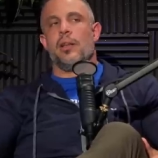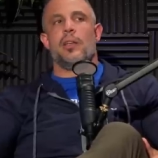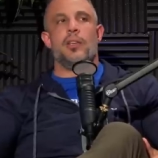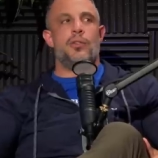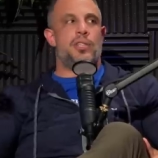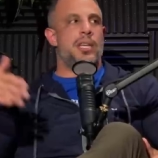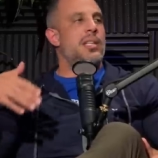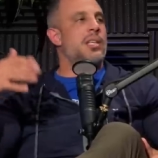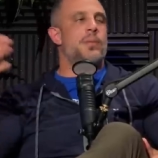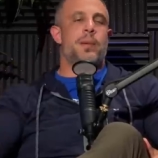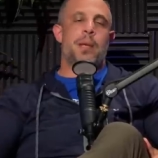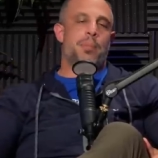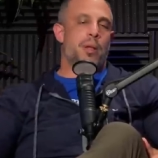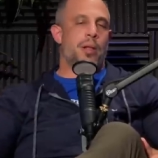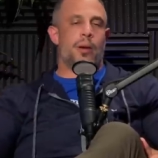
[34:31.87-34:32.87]
you see these
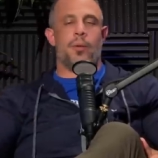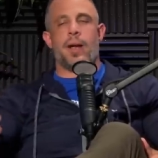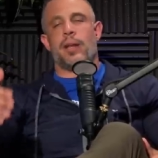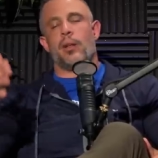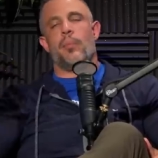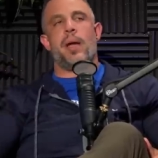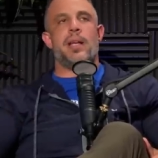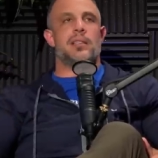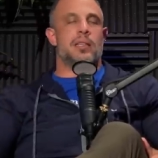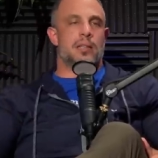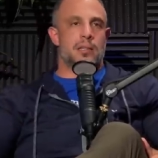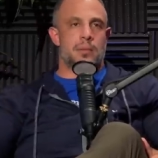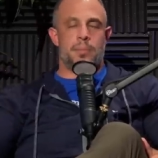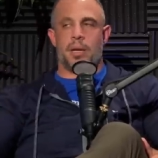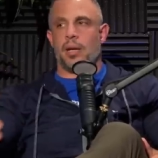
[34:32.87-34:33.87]
people on a regular
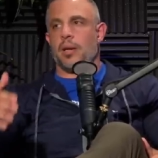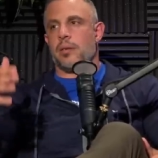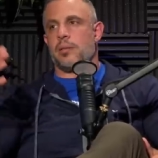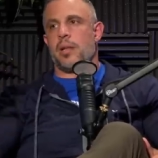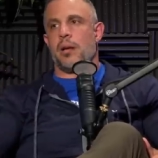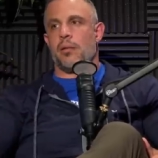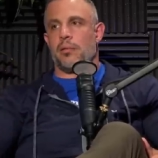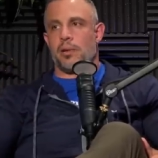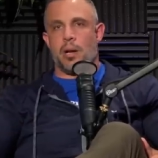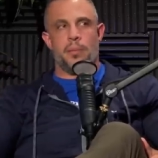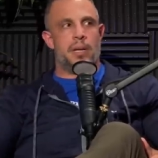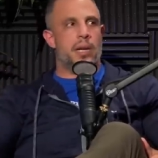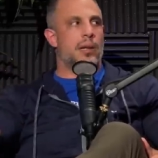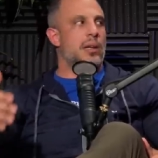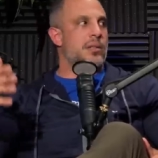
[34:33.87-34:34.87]
basis because they're
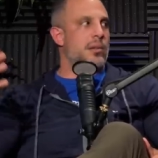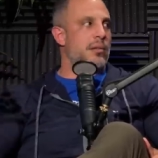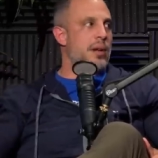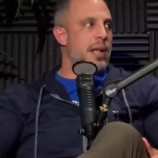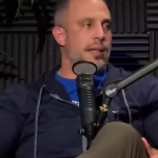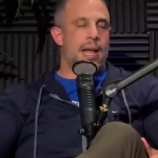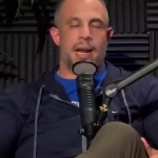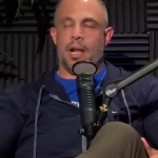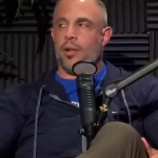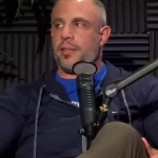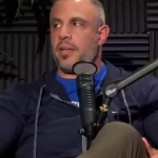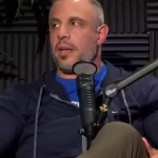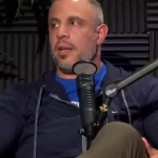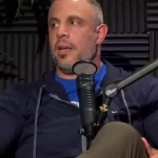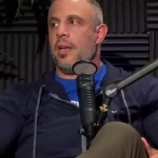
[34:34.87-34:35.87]
coming in because they're not that
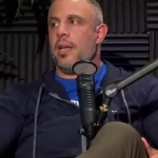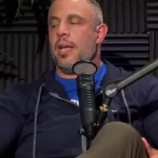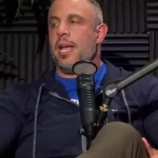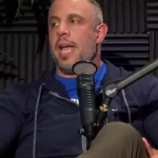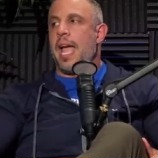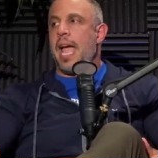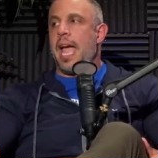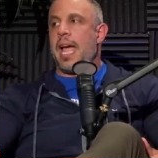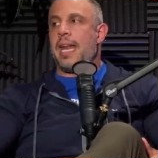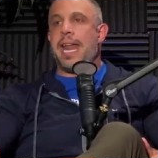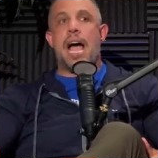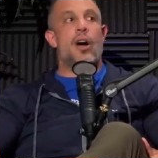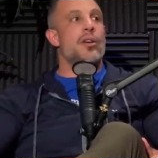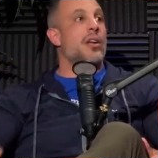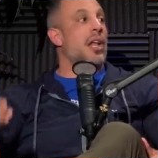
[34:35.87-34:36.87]
healthy. And
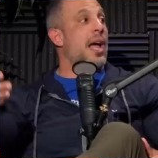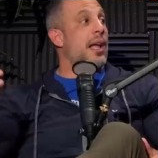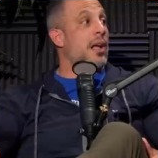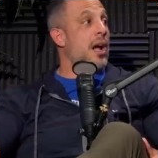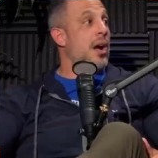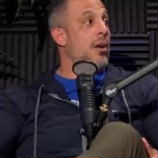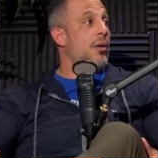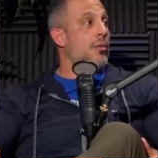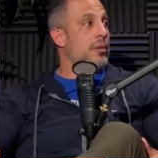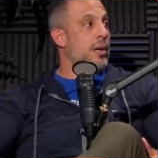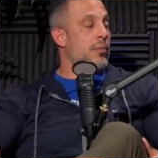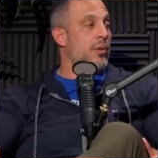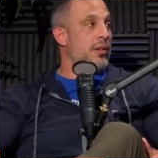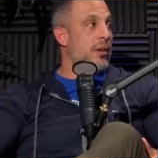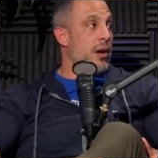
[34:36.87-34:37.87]
now you're like, oh, yeah,
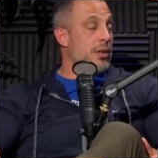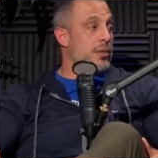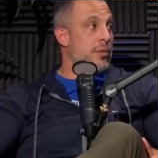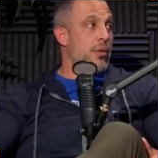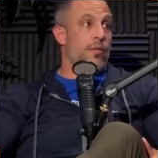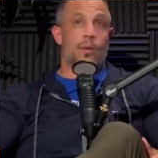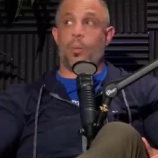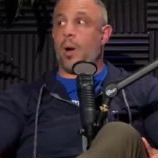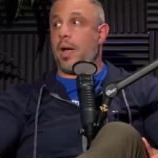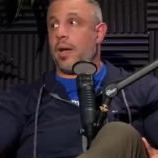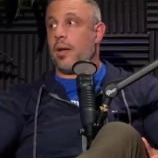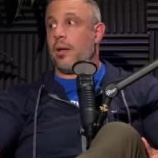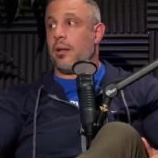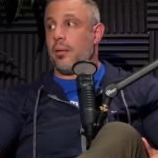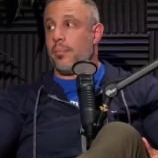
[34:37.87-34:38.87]
well, they're also
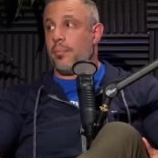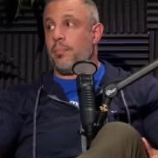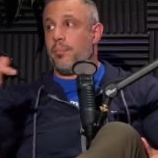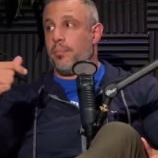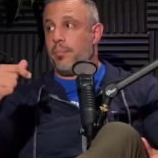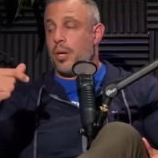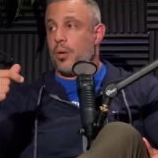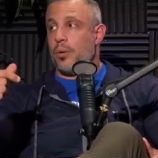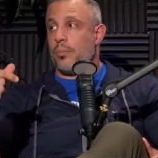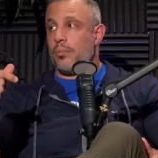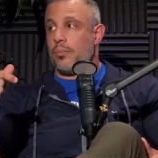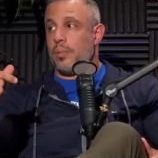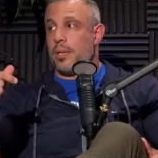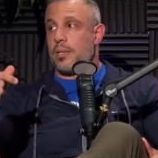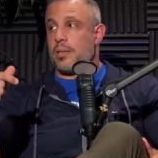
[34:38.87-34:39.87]
overweight. Boom,
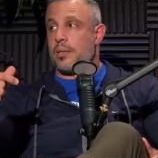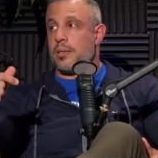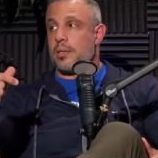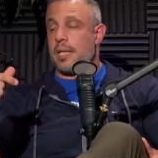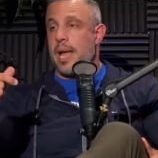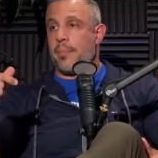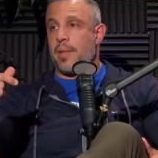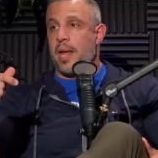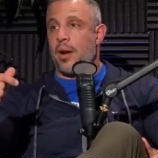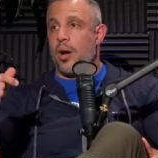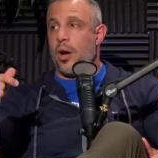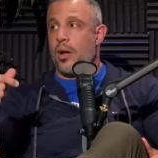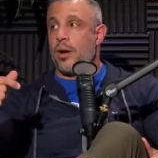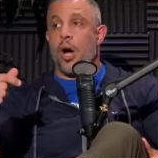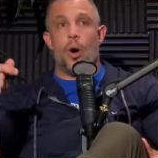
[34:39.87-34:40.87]
let's slap that
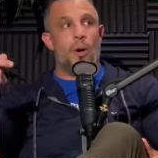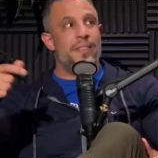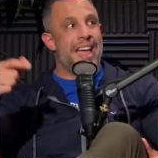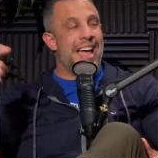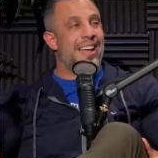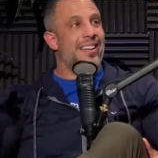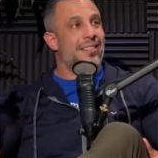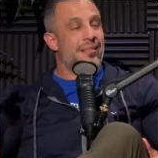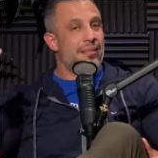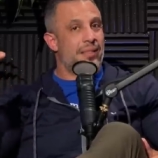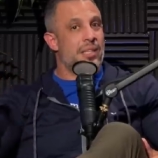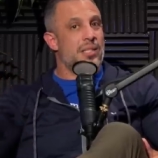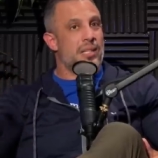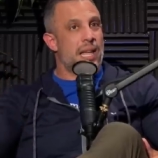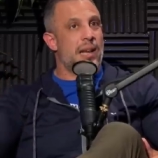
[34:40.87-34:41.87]
on. Oh, and that,
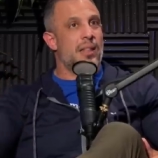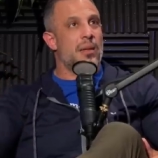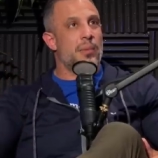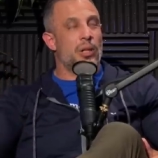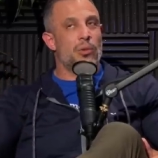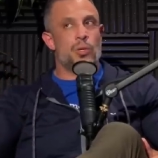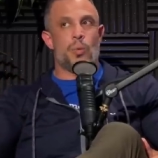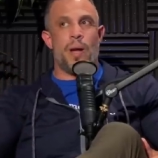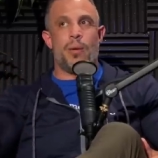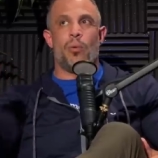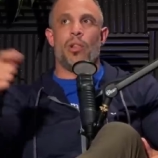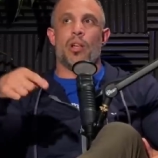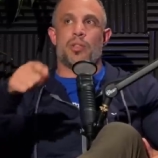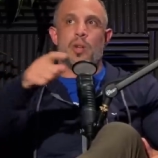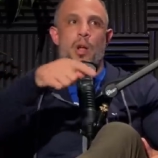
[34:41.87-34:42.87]
this getting them to lose weight
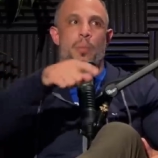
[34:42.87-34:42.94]
will also